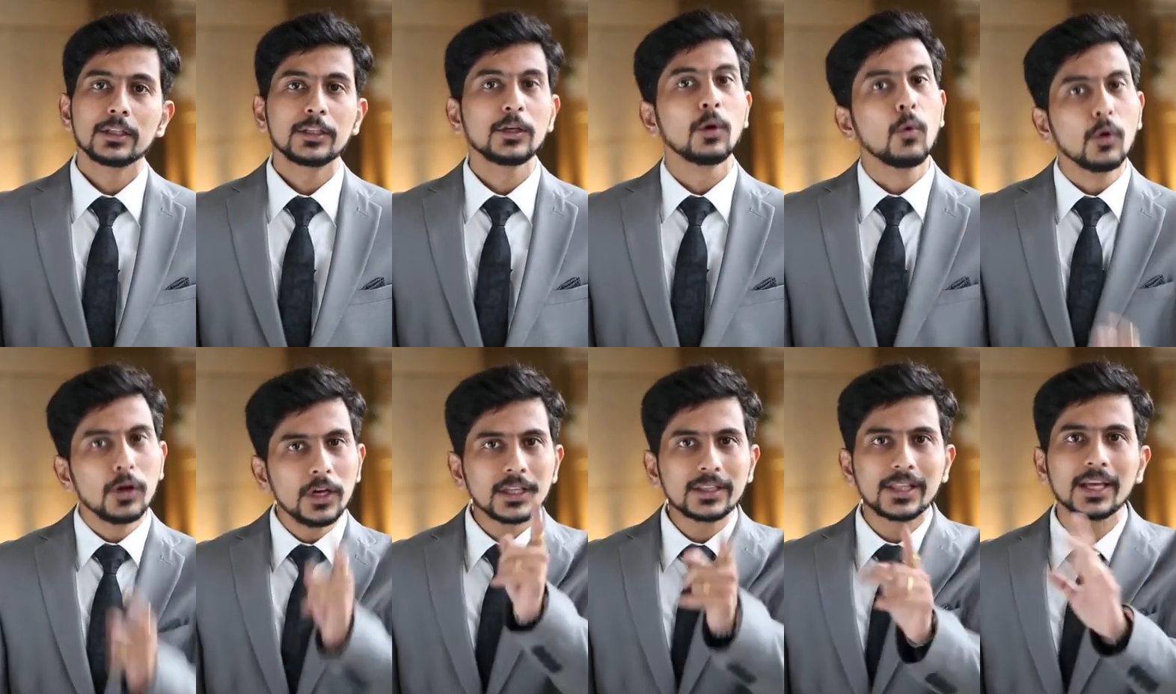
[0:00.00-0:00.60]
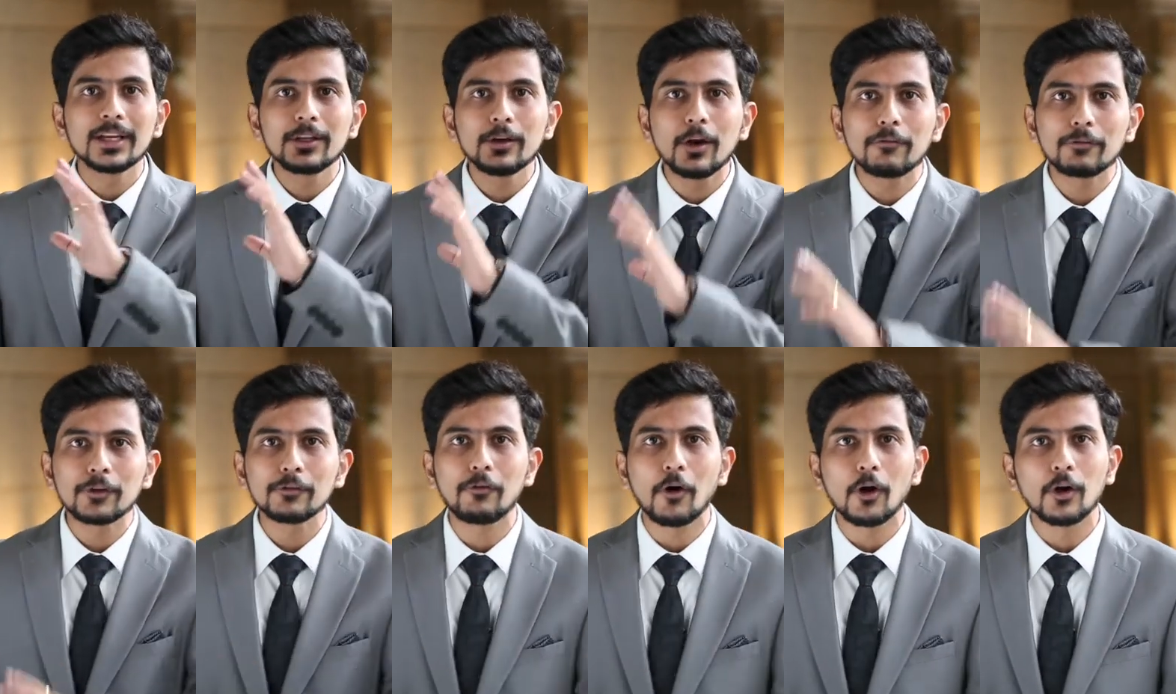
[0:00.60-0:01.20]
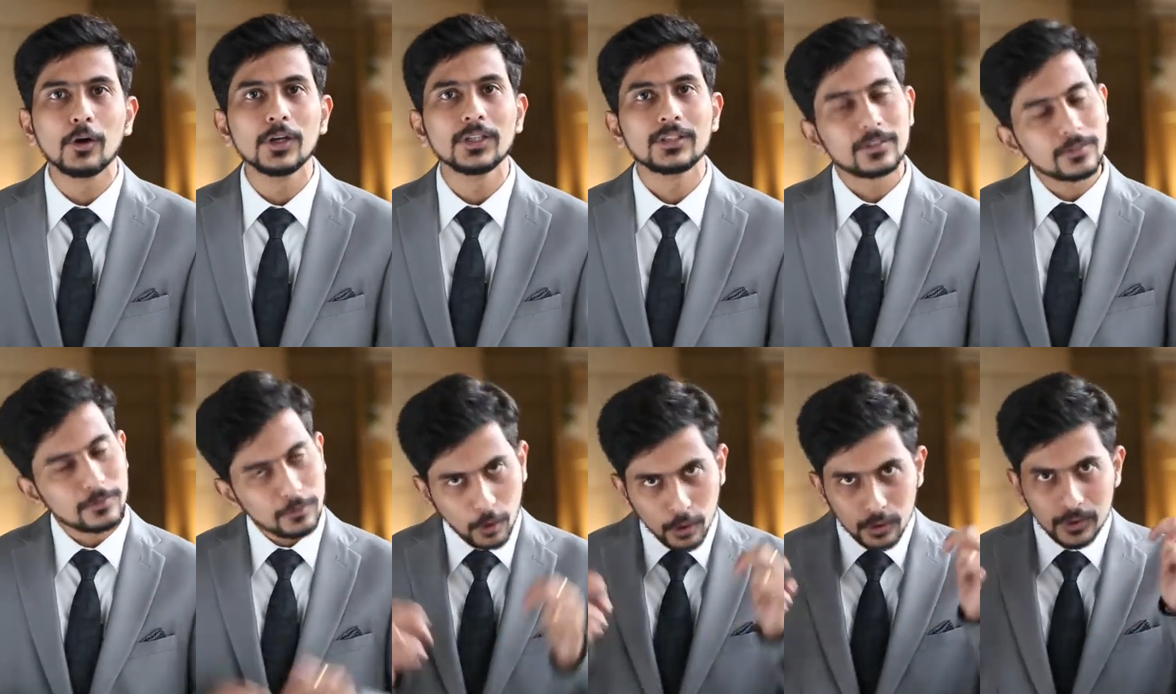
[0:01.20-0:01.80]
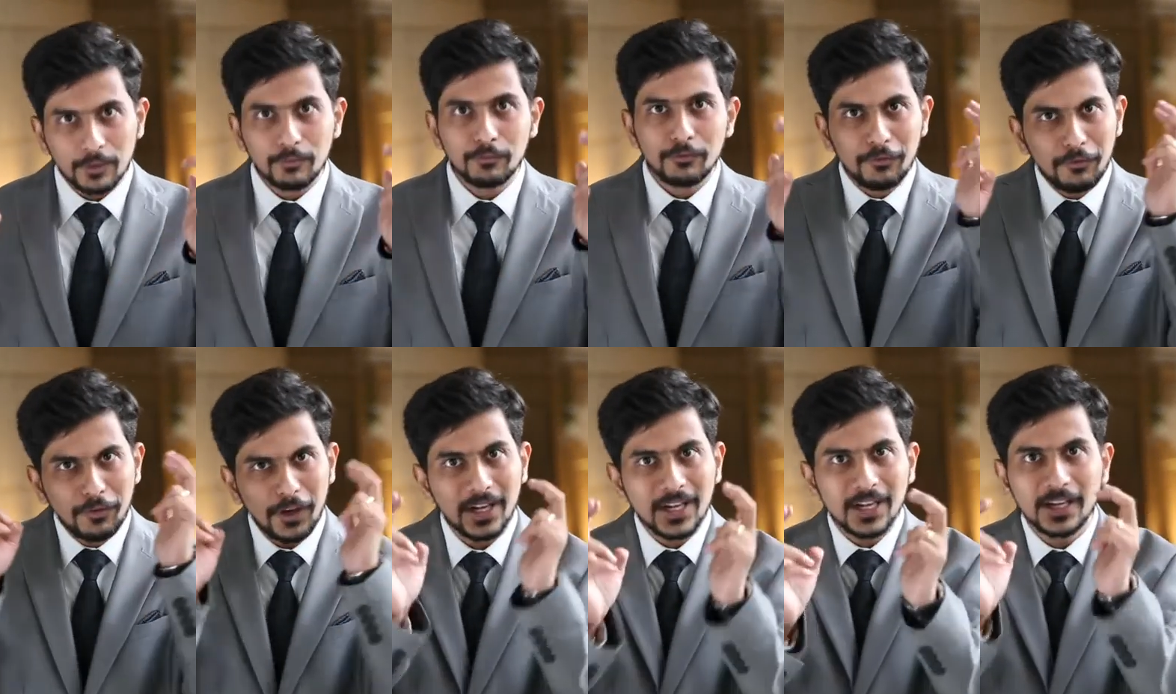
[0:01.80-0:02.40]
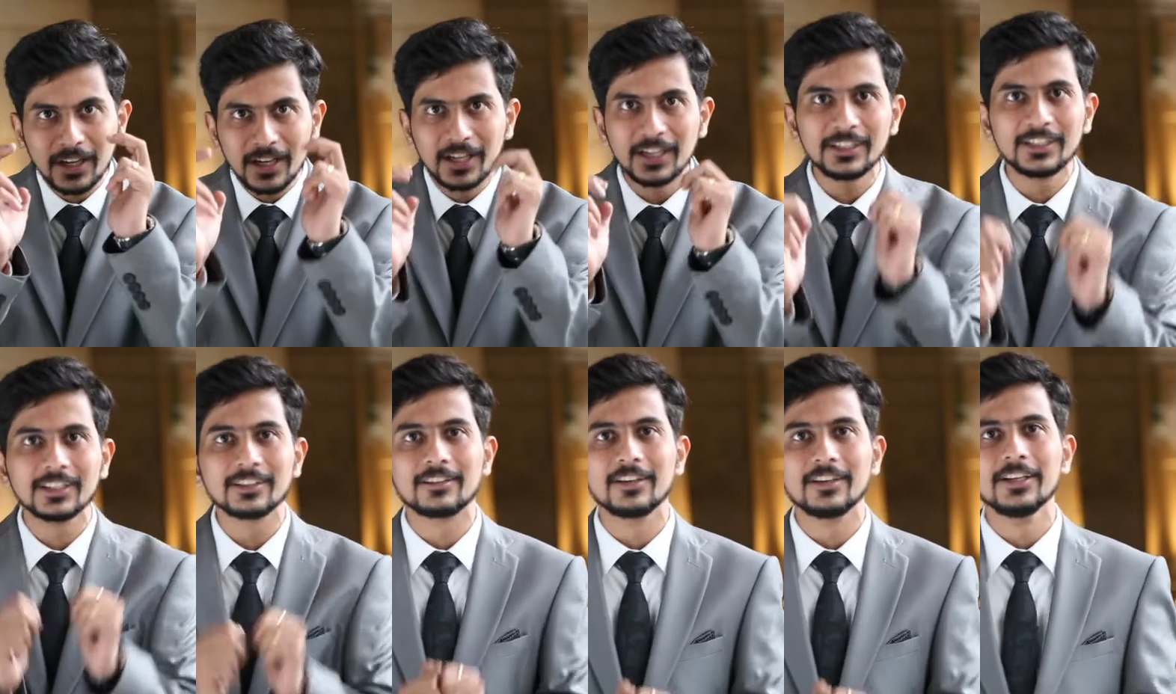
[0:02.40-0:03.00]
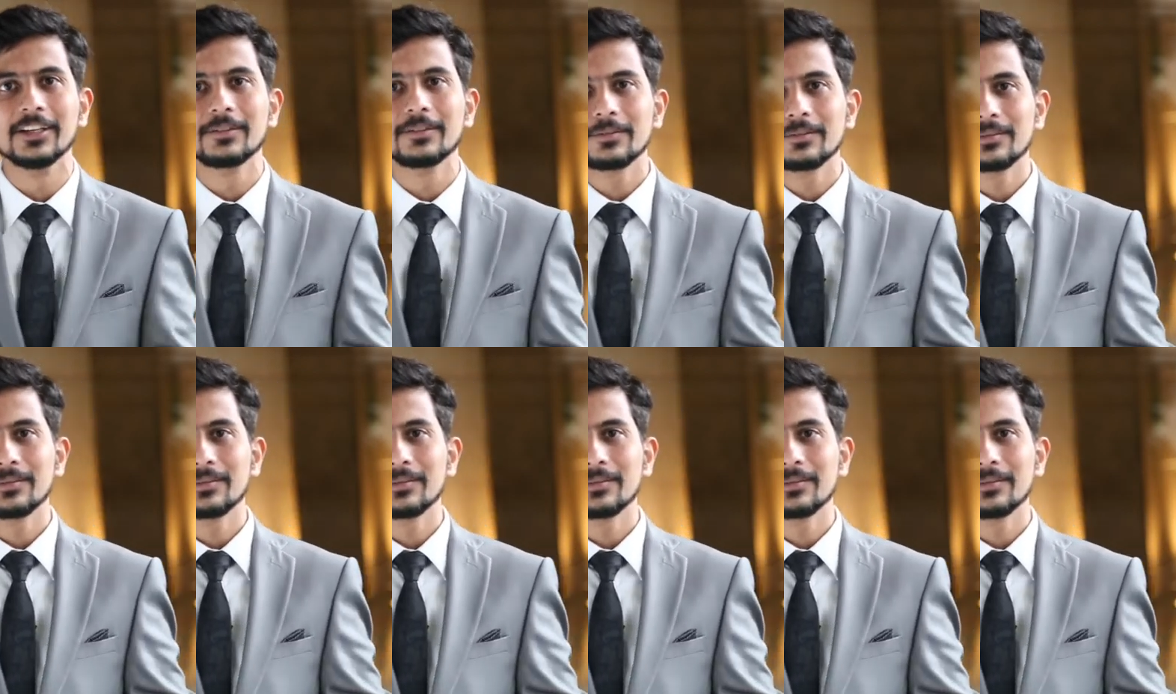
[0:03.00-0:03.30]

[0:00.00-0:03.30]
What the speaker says: The only thing you have to follow is follow them very religiously.